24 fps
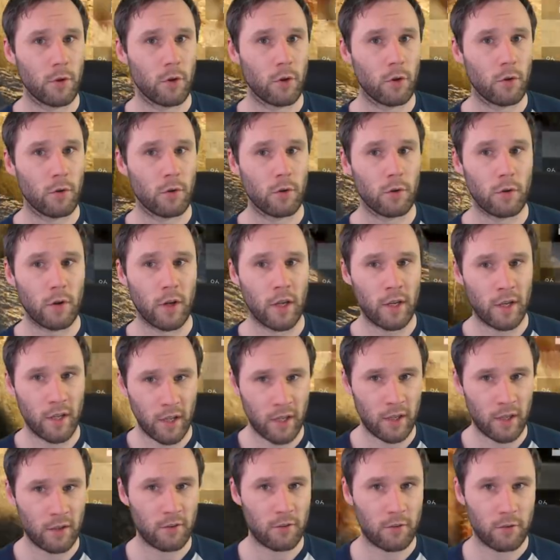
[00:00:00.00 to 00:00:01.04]

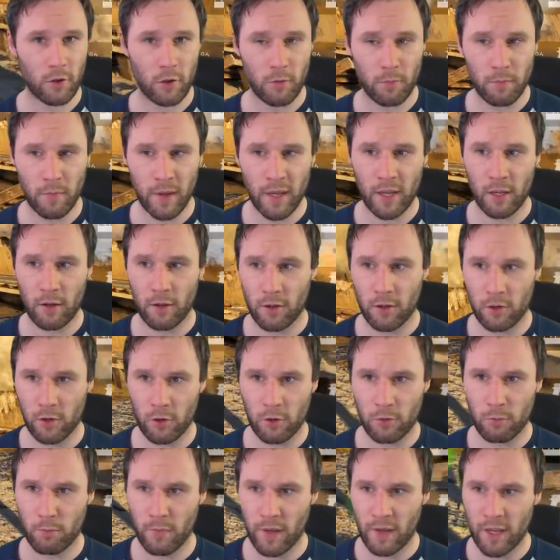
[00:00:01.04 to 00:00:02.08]
You
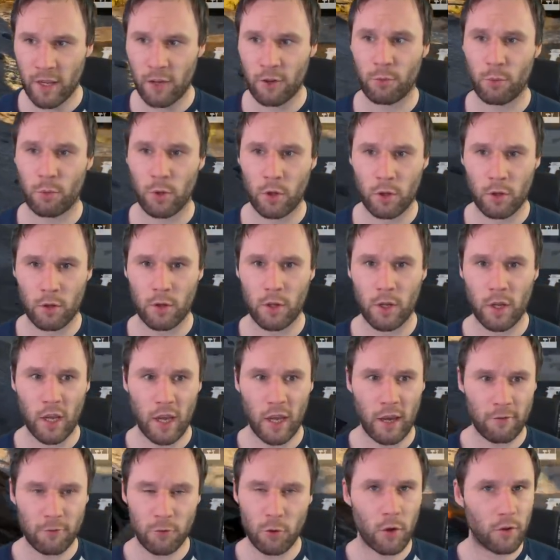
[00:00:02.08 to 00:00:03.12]
may as well
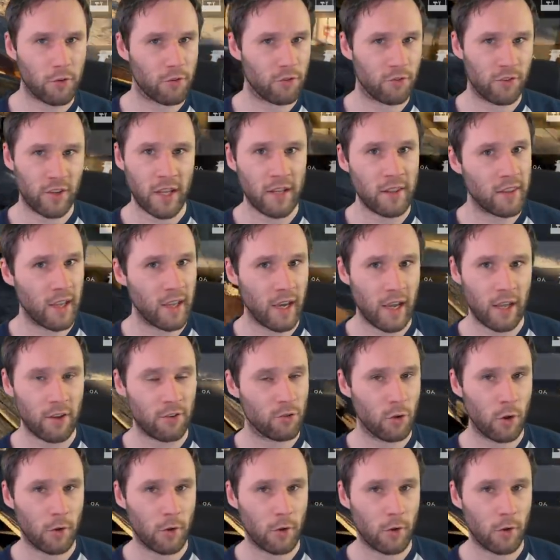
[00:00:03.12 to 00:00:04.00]
have not said that